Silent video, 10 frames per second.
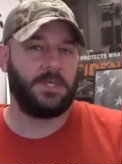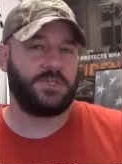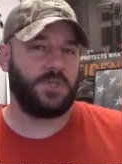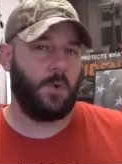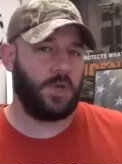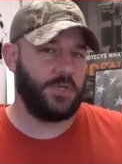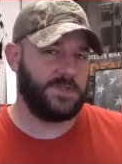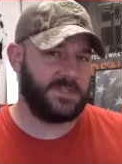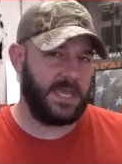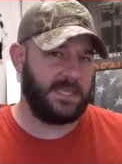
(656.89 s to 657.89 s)
So are you
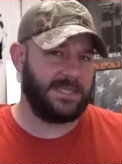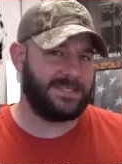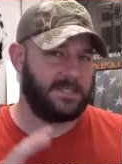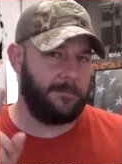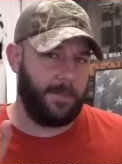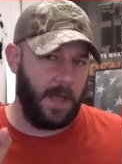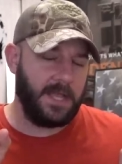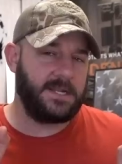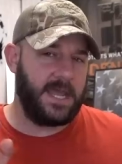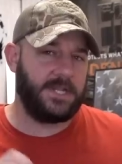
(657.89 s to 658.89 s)
saying the
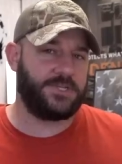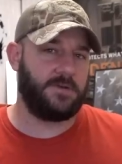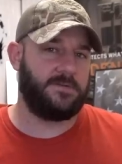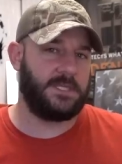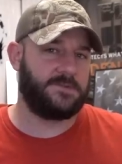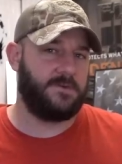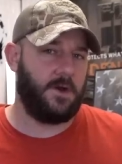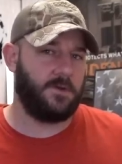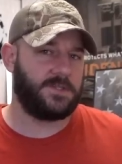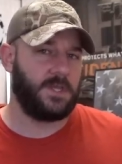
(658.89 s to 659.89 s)
symbolic nature of these
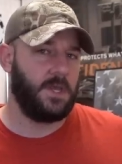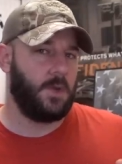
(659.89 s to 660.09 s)
votes